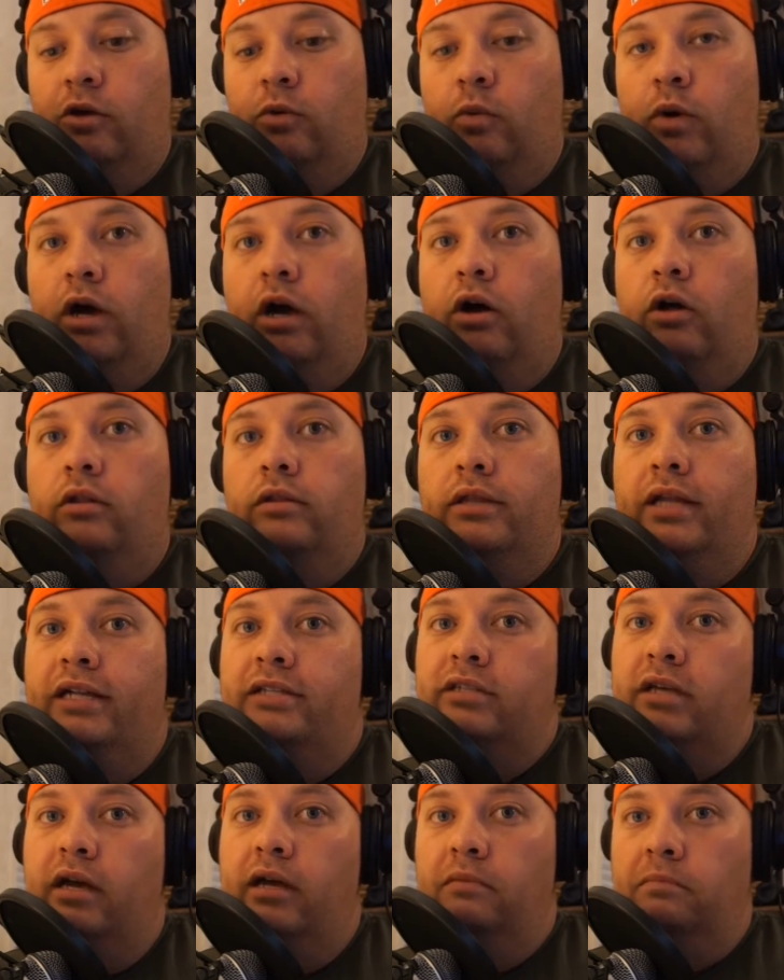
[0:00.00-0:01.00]
well,
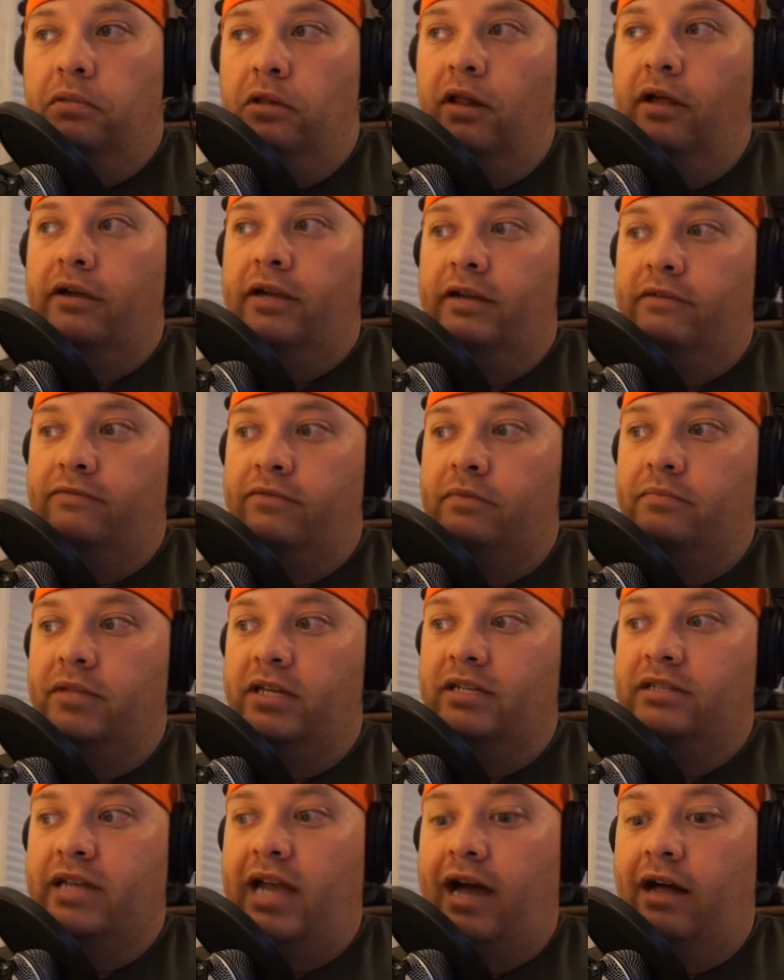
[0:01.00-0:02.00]
let's unplug it from
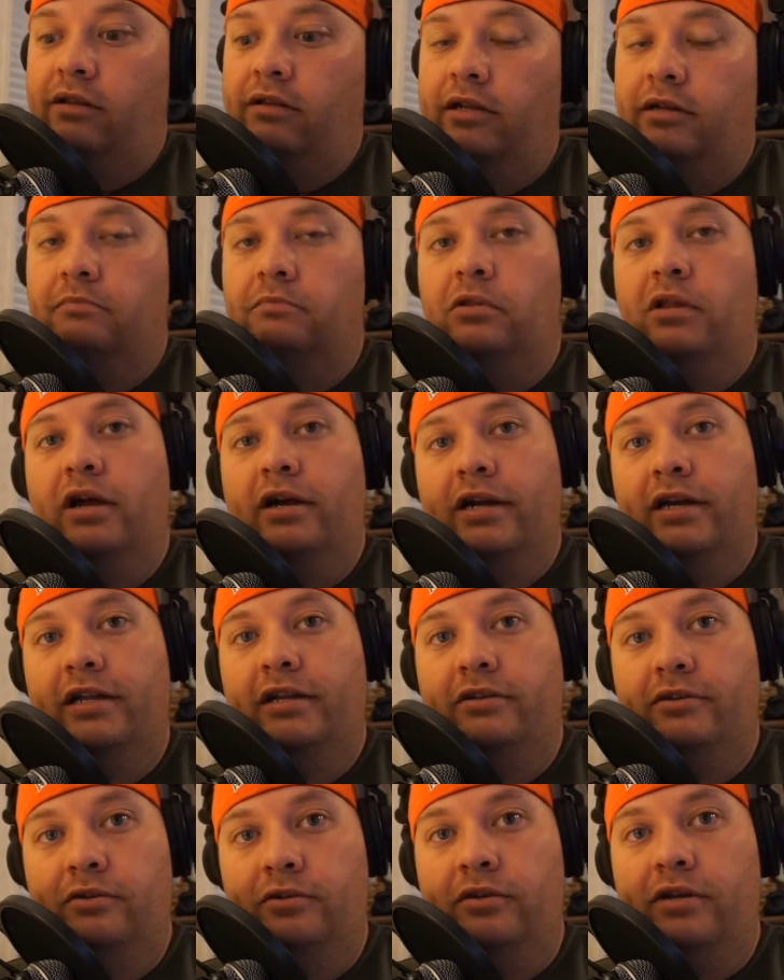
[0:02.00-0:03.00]
this outlet and plug it
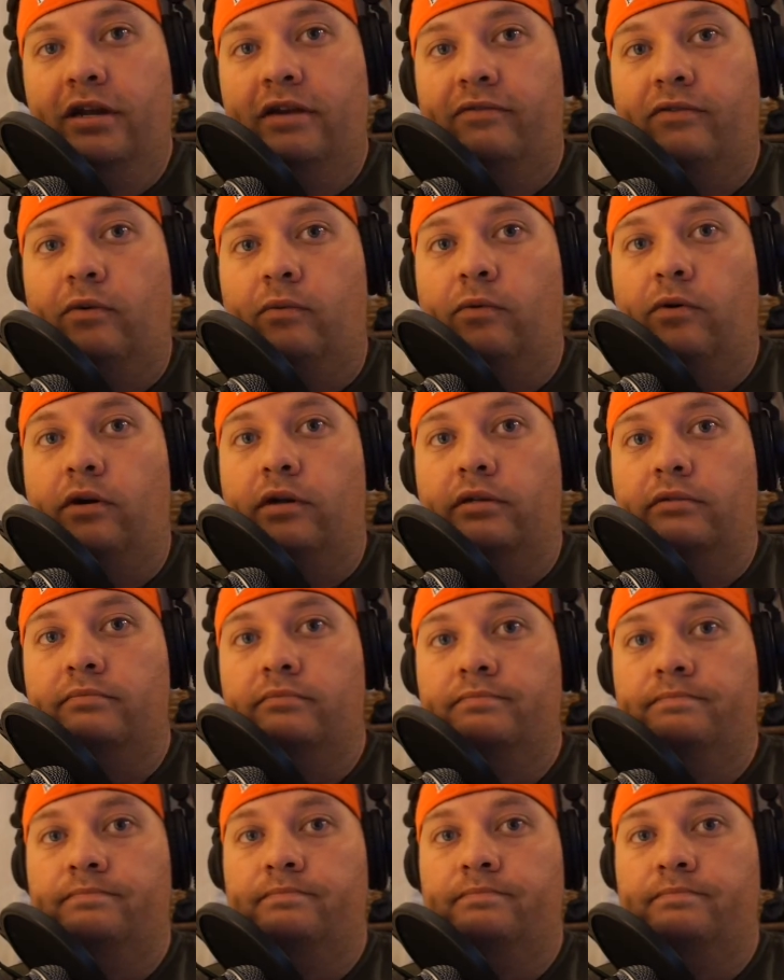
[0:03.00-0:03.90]
into a different one.